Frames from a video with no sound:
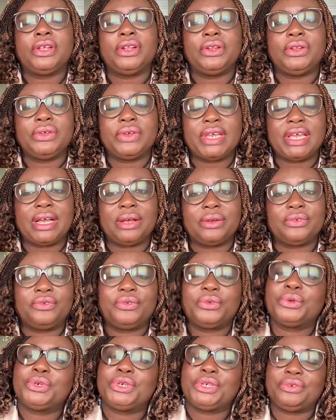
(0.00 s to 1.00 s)
Look out
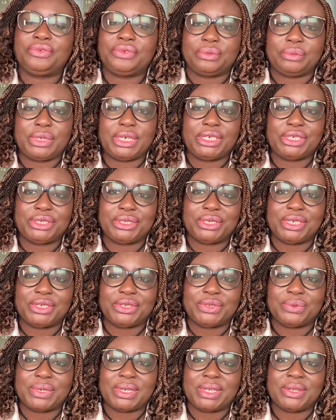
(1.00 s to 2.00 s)
for information
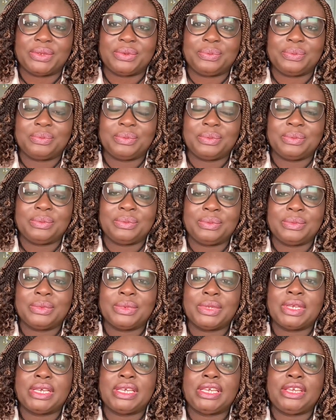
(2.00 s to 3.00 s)
as well.
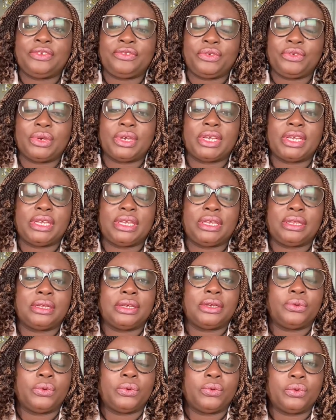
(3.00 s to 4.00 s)
If you're in
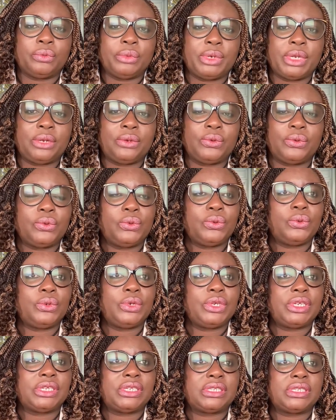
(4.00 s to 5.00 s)
a woman who
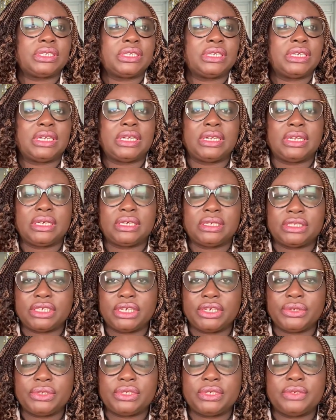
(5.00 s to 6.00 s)
is in an
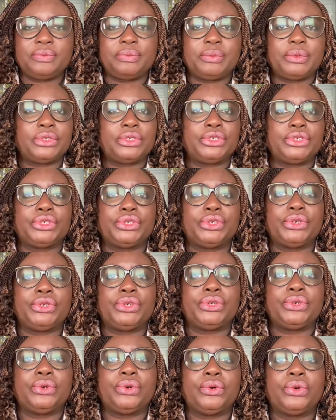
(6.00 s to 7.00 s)
executive
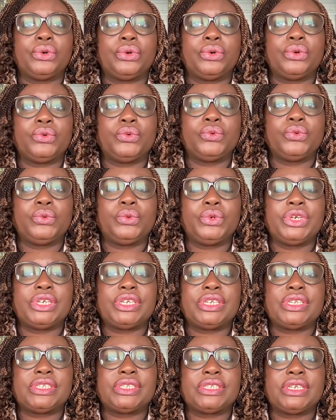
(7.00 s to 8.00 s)
position or who
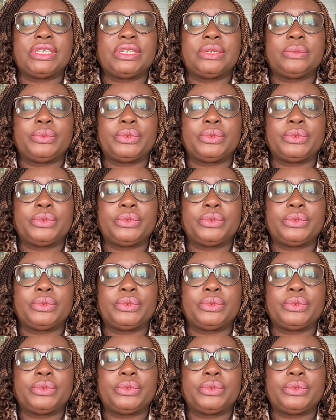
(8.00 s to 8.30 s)
is in a